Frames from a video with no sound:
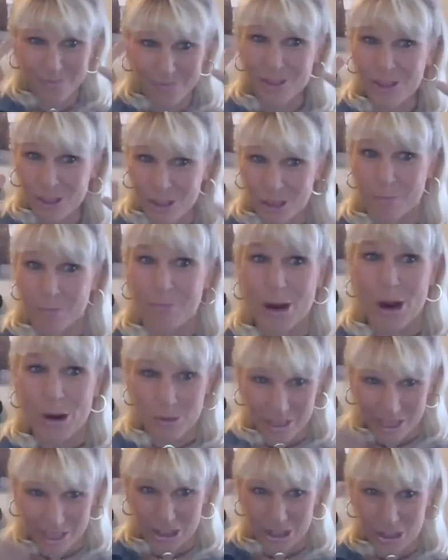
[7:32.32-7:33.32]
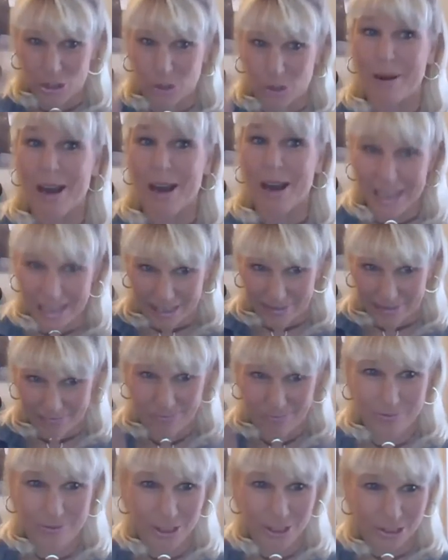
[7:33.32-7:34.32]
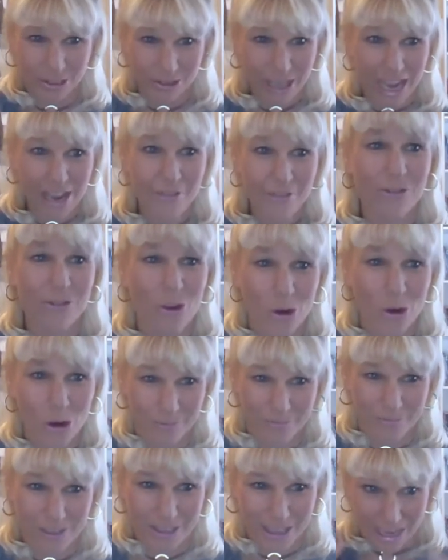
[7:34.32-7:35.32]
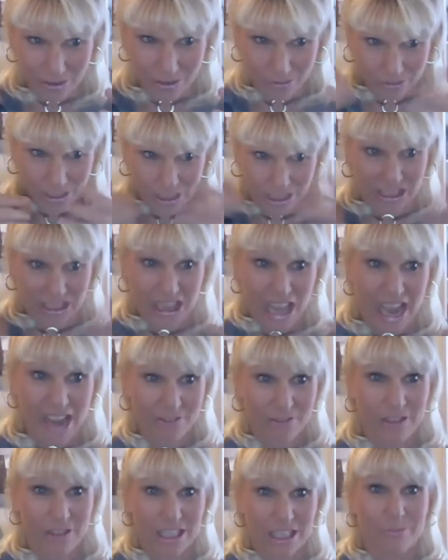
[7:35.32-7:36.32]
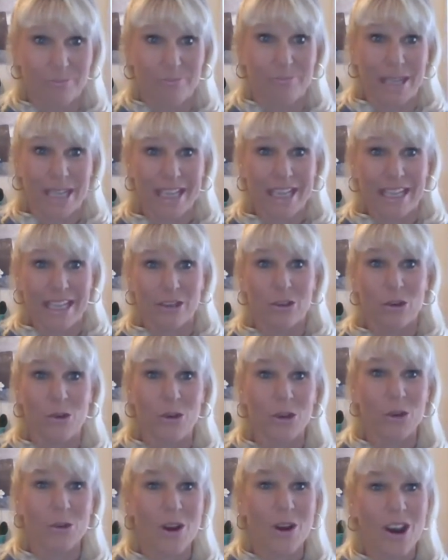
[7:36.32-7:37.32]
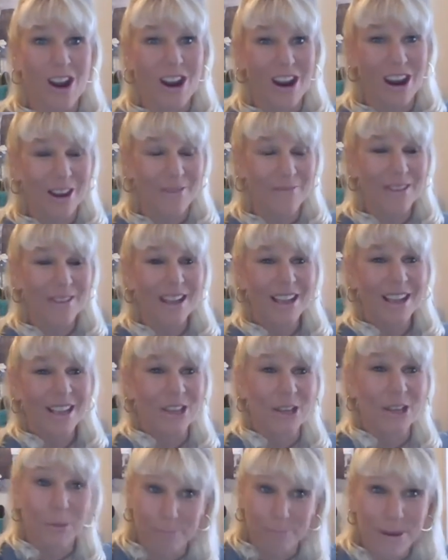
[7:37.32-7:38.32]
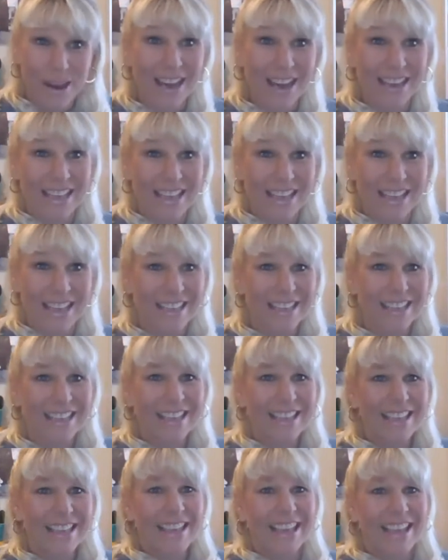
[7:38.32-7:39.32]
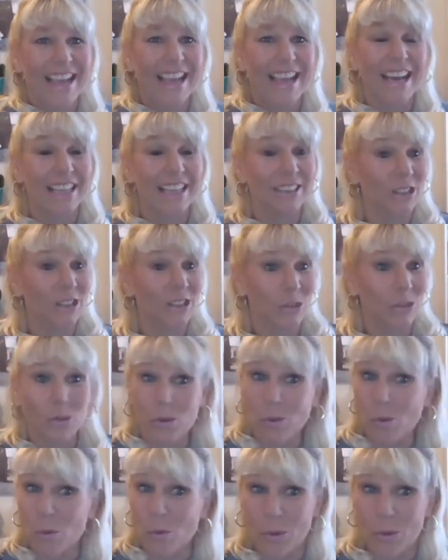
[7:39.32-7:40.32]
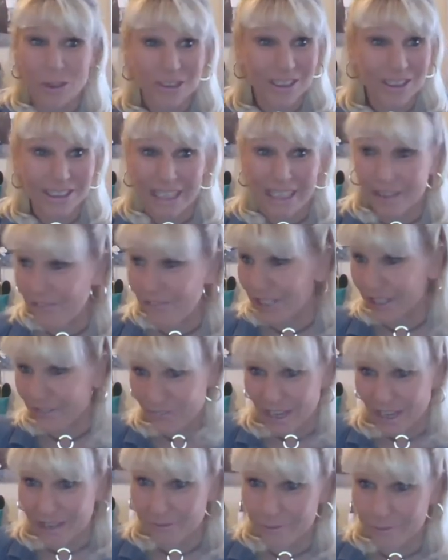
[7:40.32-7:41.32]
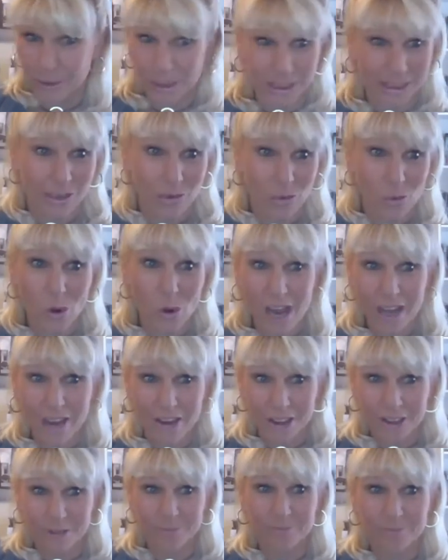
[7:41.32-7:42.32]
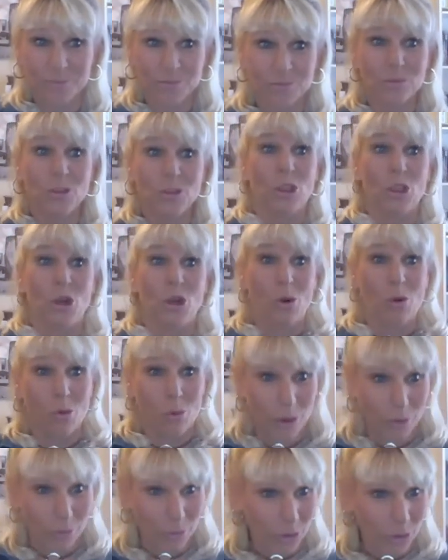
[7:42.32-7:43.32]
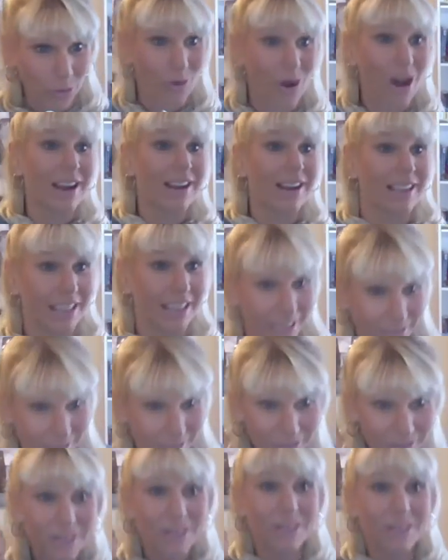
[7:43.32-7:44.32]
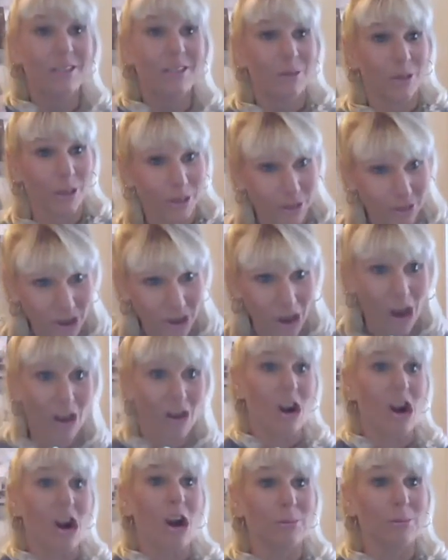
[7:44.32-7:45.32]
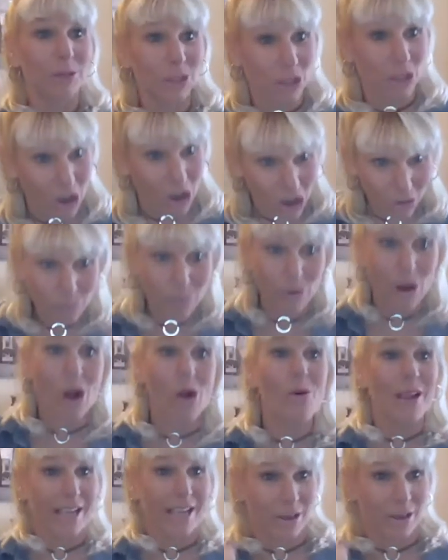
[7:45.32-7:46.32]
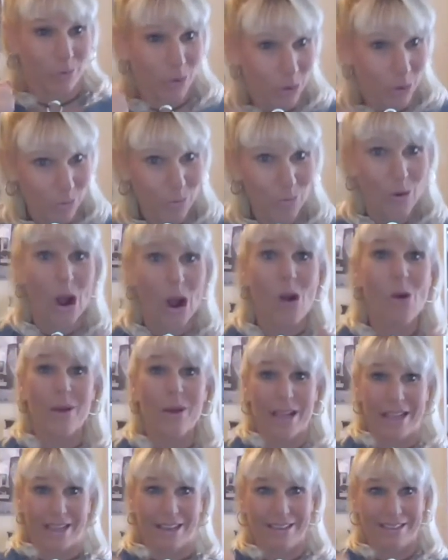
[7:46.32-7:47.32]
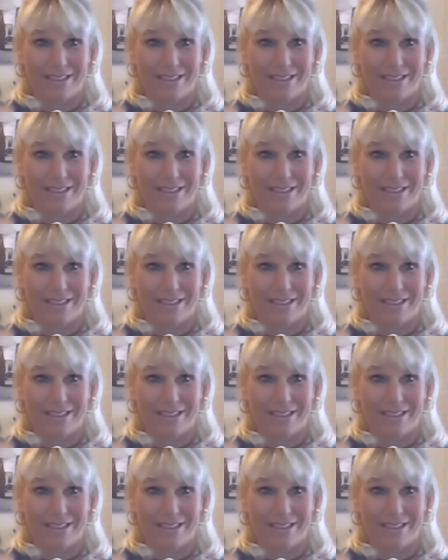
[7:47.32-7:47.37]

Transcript: Your boat is your body, your life form, okay? This life, this being, who you are, your body. And we're 75% water. So when we're walking, our arms are rowing. We're rowing.